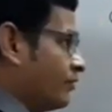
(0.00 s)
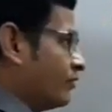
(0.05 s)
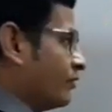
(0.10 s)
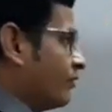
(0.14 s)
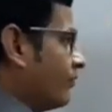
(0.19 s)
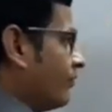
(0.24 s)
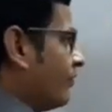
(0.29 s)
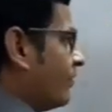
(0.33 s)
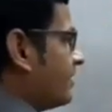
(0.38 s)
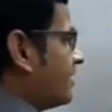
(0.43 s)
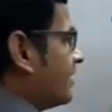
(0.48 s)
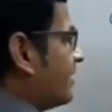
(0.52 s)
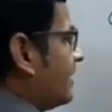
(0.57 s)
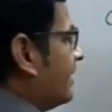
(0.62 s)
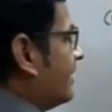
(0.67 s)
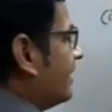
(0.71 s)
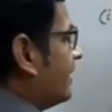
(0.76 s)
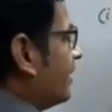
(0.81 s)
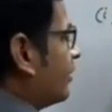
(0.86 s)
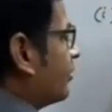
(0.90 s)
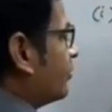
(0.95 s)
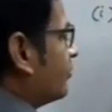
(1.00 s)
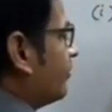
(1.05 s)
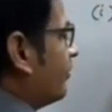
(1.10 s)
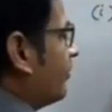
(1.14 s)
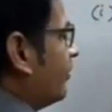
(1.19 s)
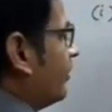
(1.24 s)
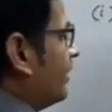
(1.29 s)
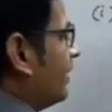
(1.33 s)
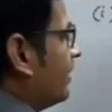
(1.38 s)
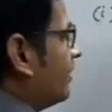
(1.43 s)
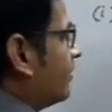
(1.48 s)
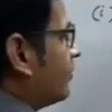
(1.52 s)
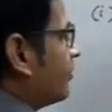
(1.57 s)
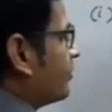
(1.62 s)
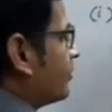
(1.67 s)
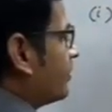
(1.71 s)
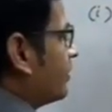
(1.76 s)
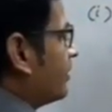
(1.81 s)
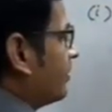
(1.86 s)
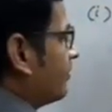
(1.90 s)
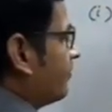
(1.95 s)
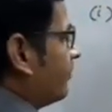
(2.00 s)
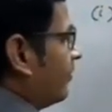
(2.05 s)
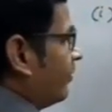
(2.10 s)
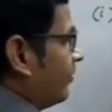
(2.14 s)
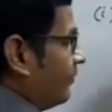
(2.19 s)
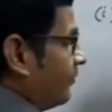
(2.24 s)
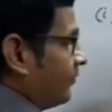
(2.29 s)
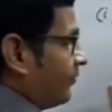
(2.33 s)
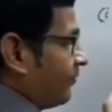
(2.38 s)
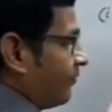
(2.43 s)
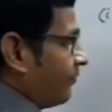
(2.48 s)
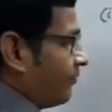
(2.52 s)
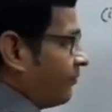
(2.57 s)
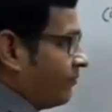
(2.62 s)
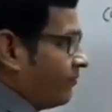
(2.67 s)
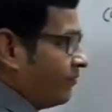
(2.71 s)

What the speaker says: So first write corresponding roster form.